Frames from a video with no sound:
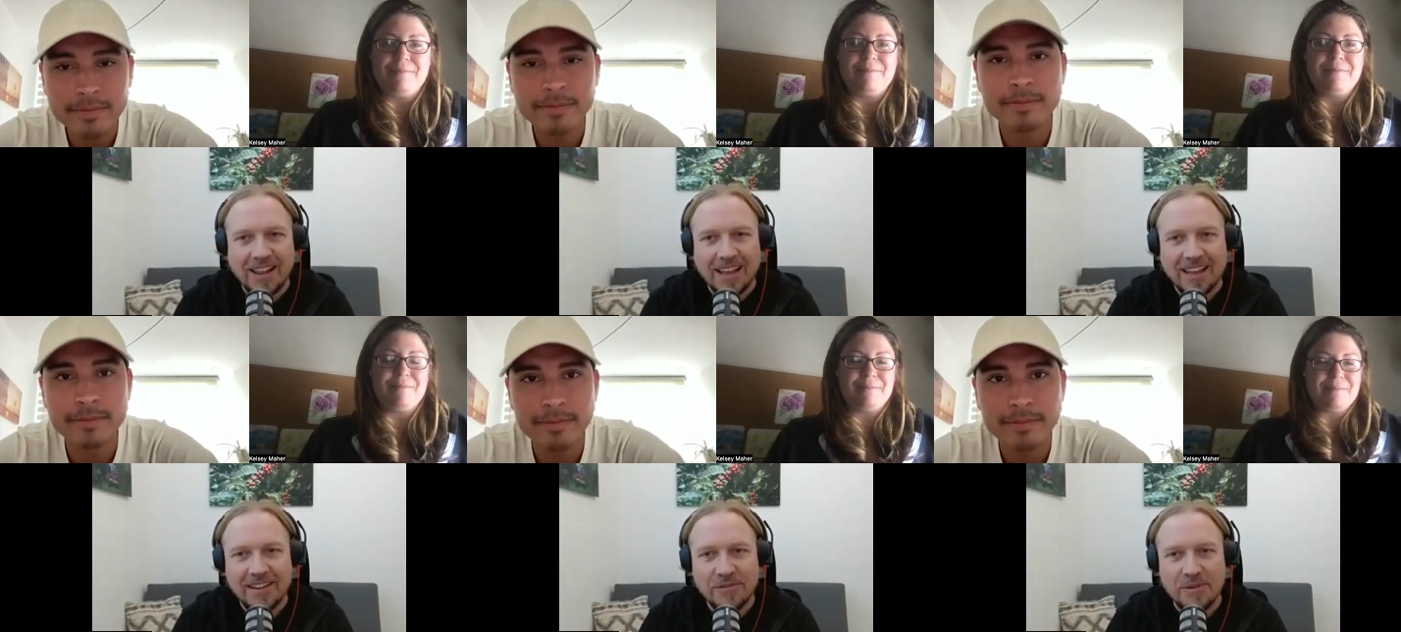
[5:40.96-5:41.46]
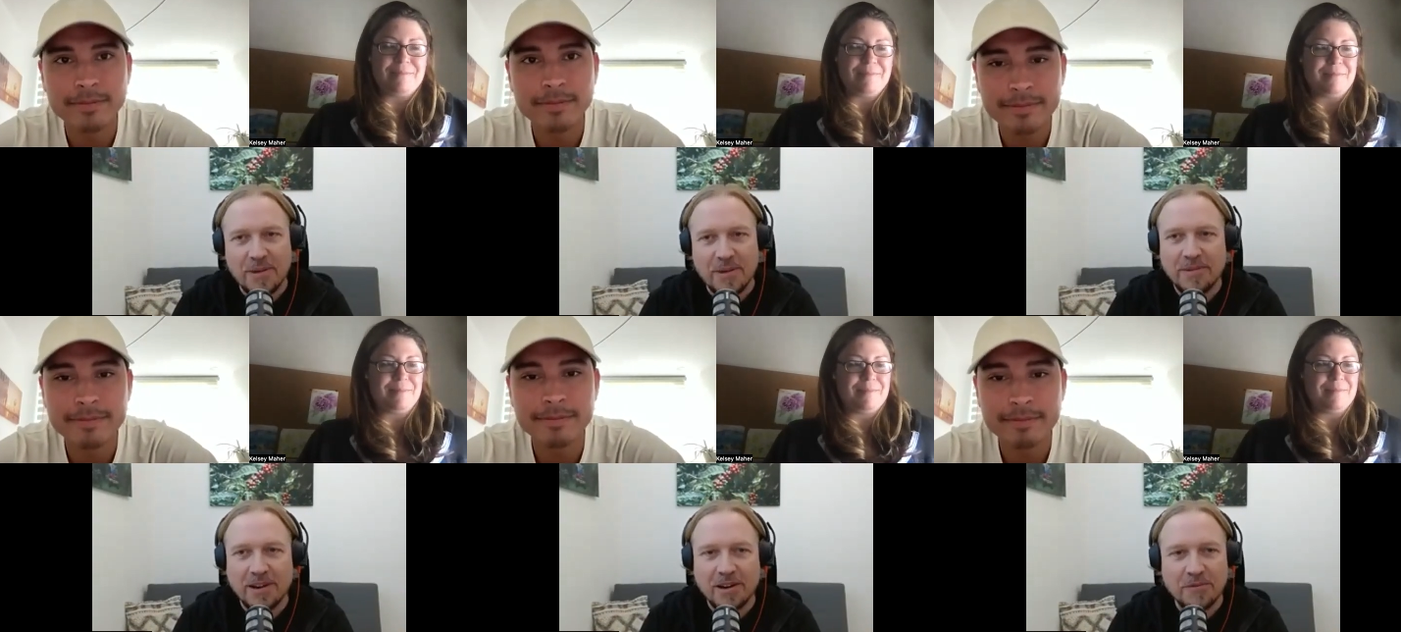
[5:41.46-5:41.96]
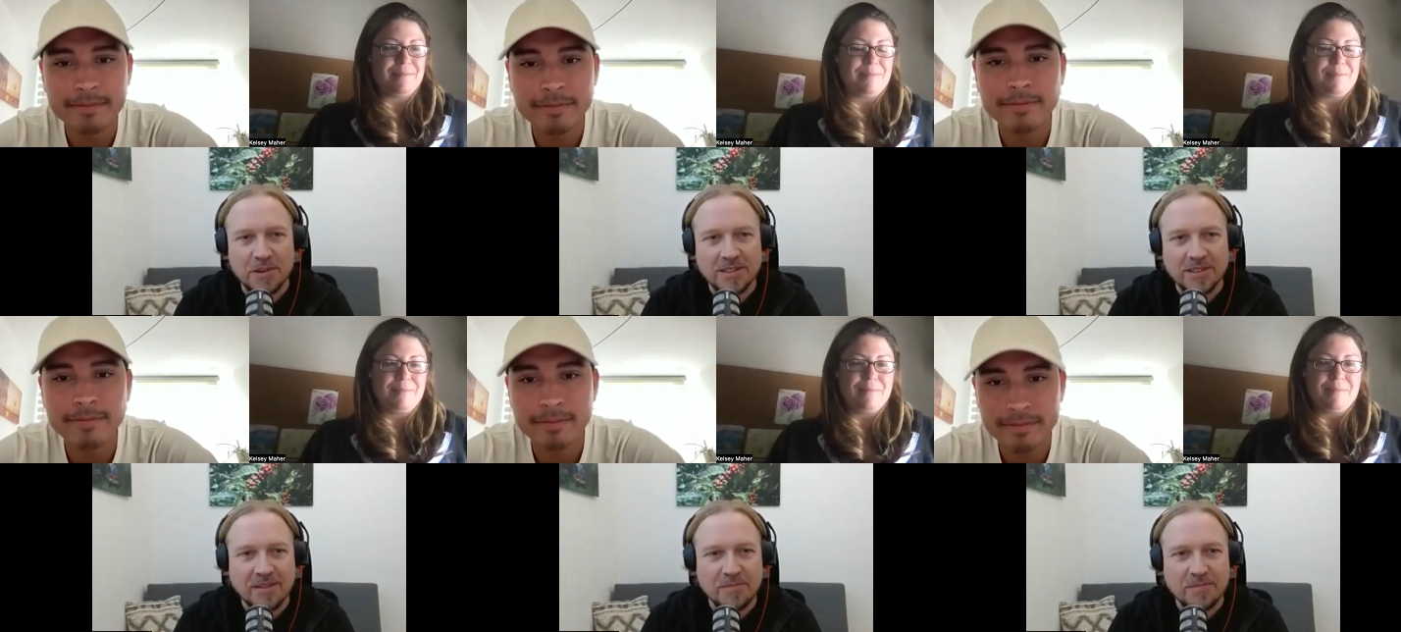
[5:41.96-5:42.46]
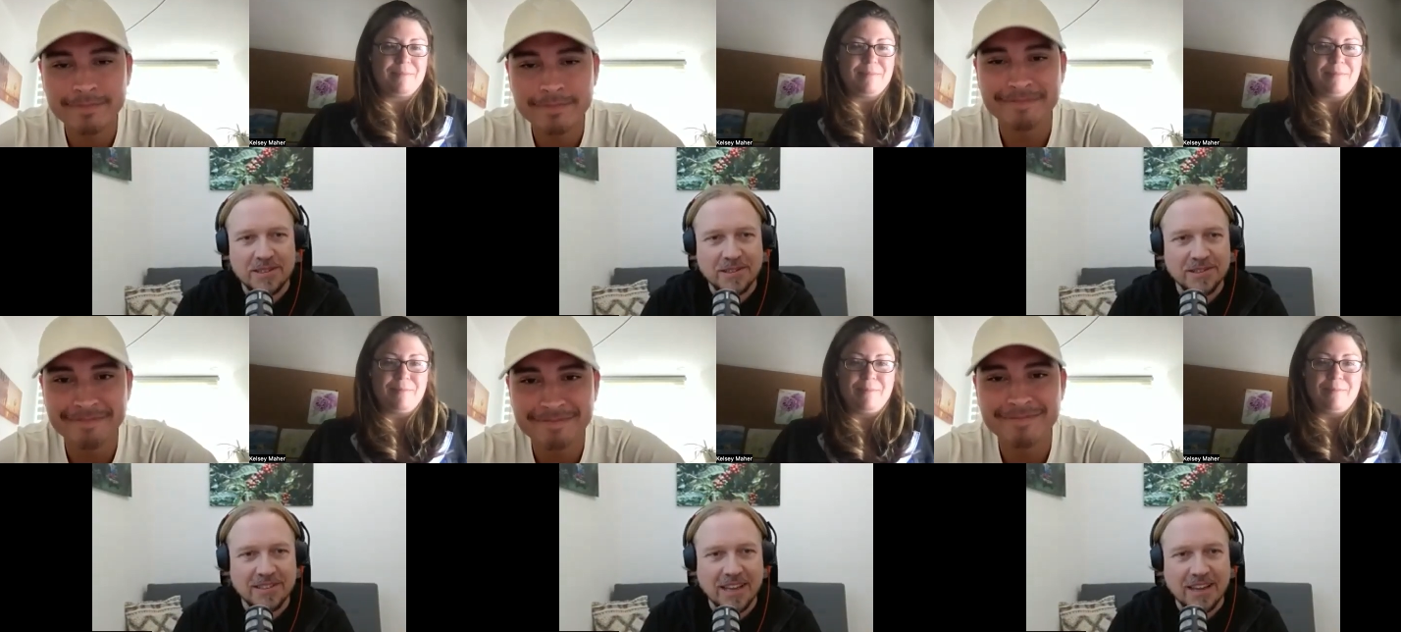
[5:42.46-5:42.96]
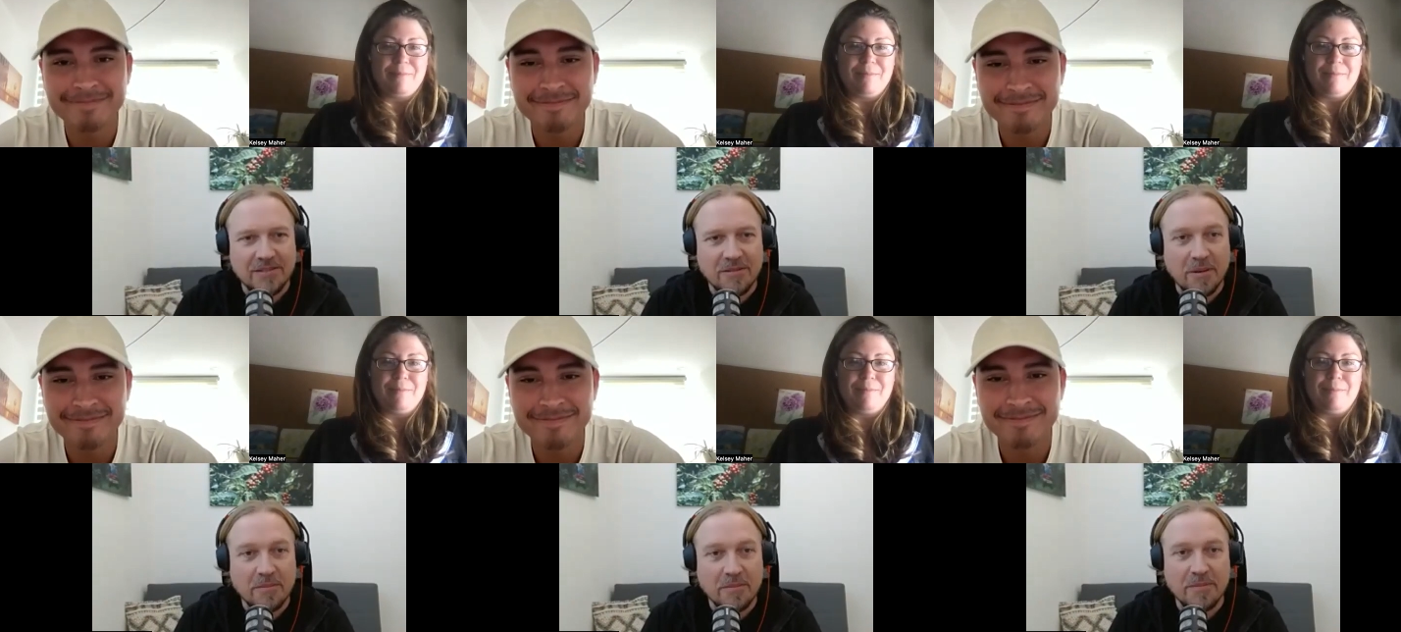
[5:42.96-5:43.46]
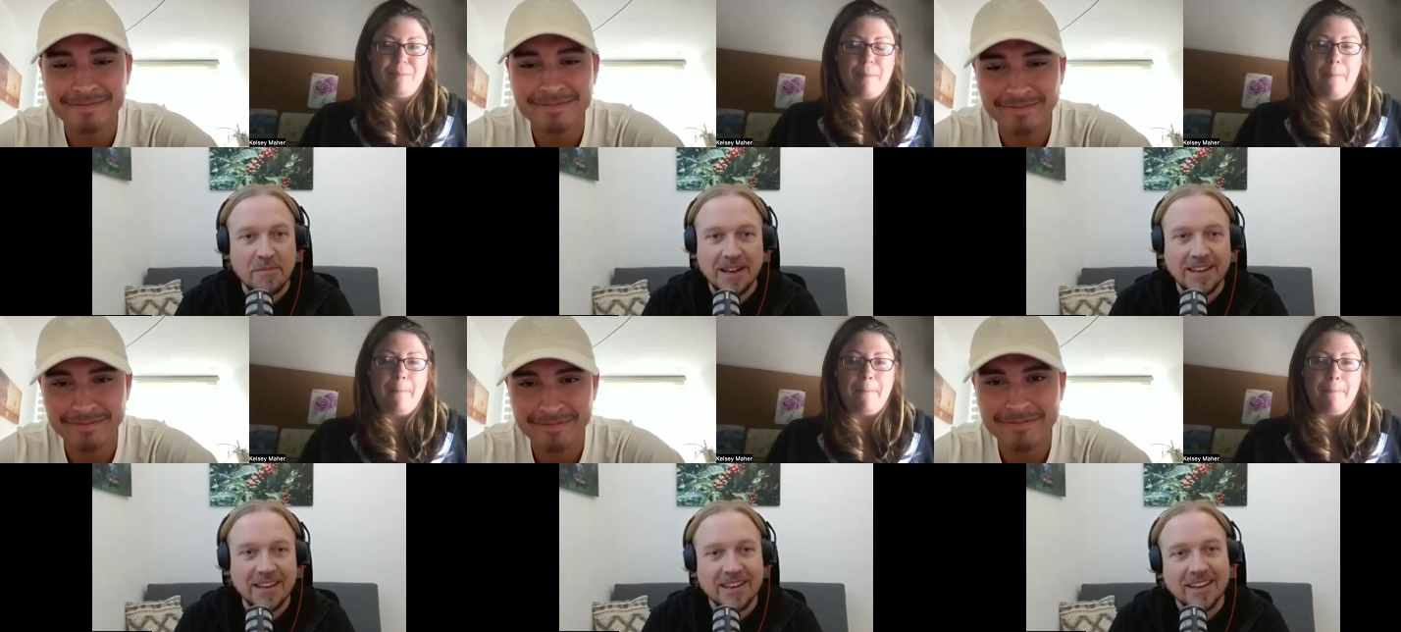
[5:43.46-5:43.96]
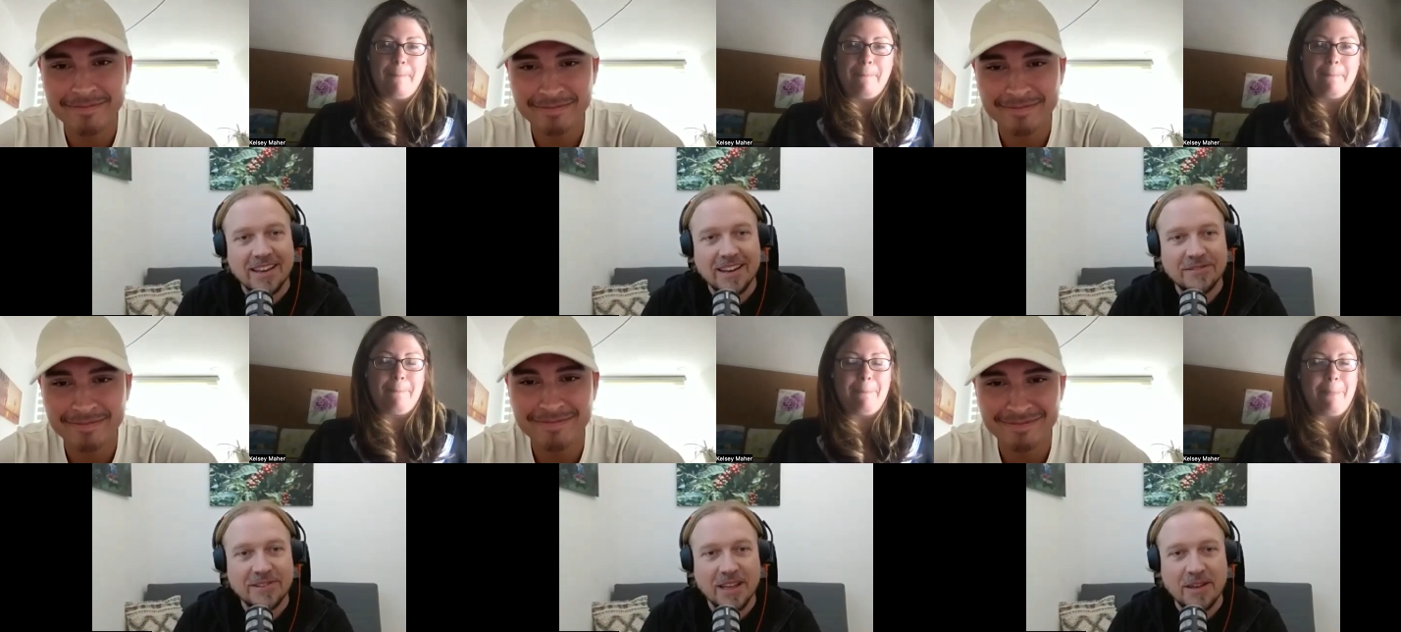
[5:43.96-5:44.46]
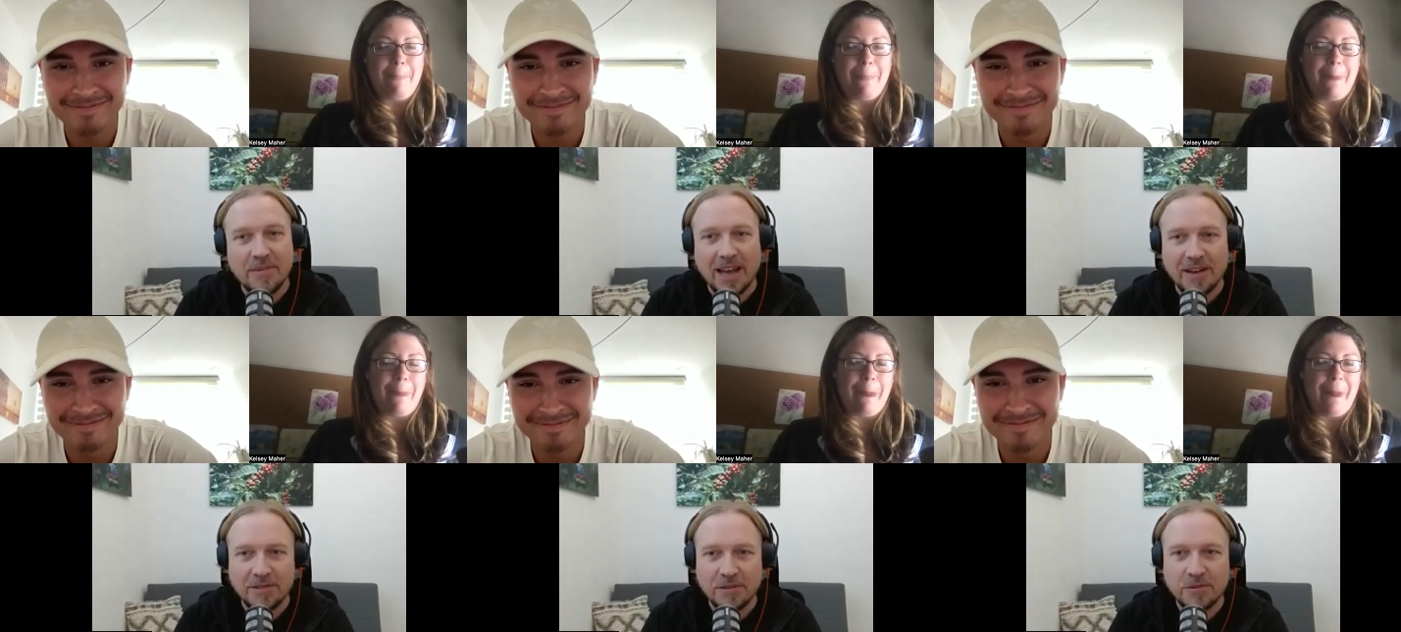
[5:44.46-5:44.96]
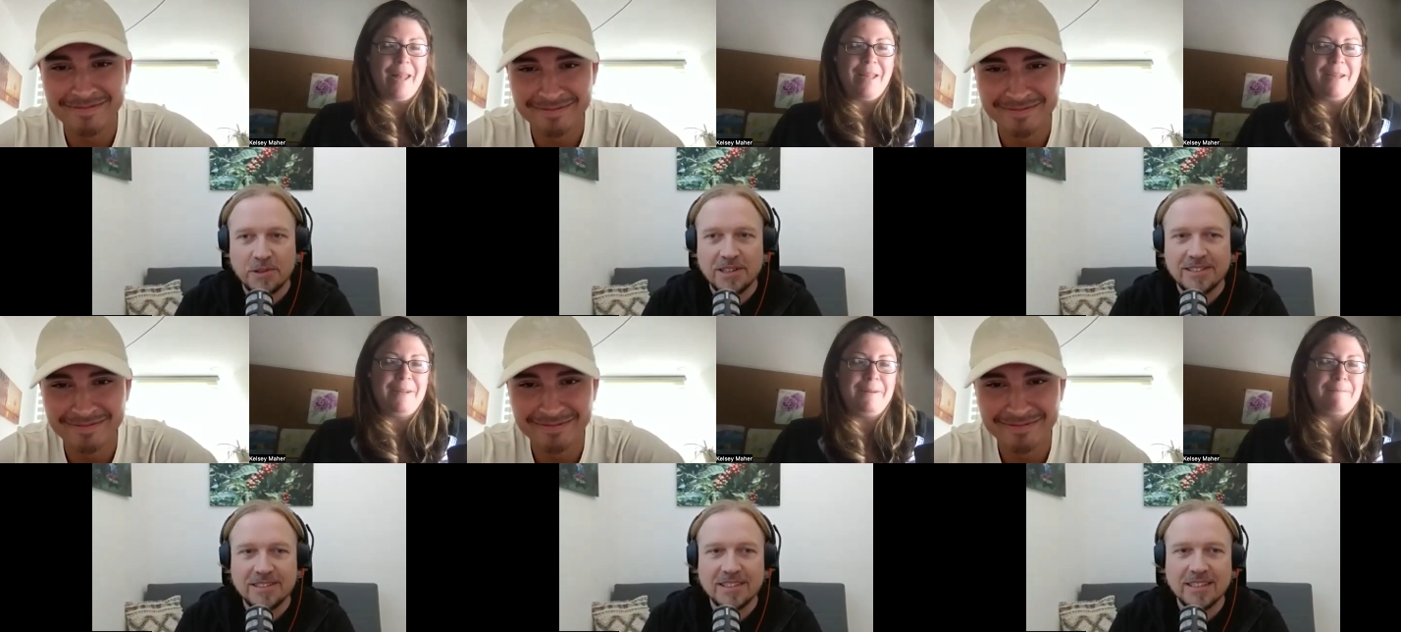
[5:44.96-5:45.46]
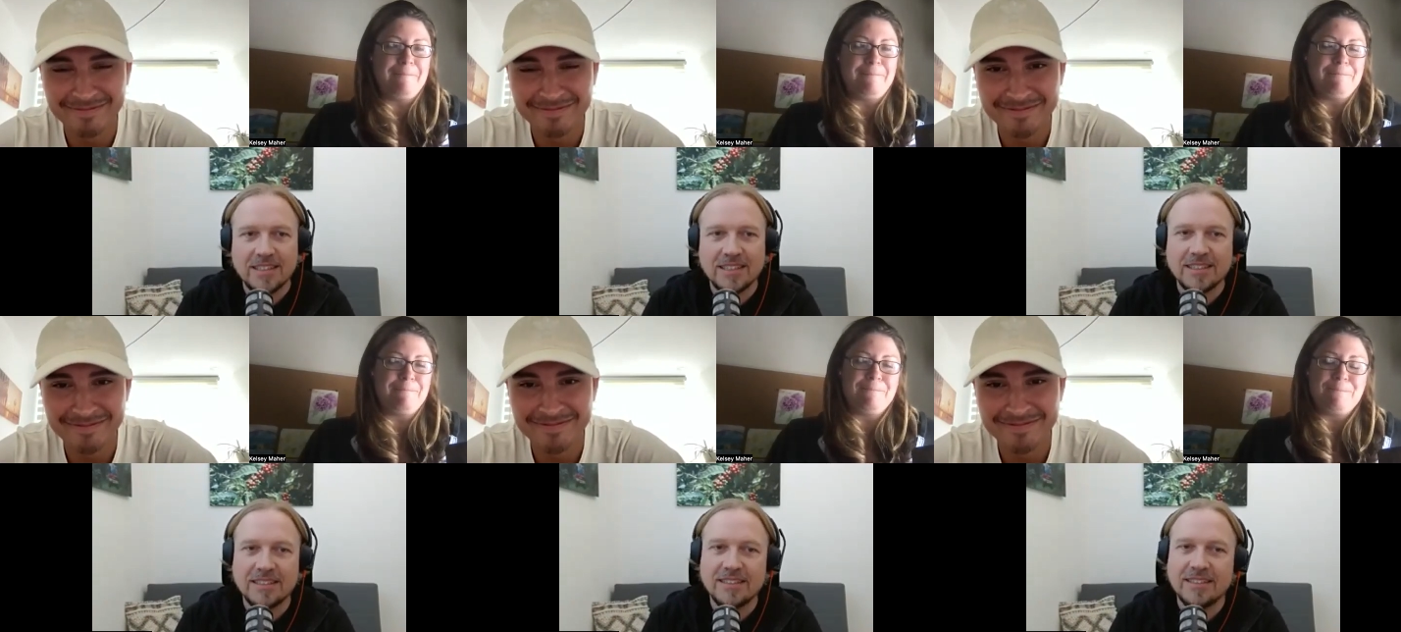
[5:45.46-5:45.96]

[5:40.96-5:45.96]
Speaker 1: i remember our first episodes i remember many of them afterwards uh,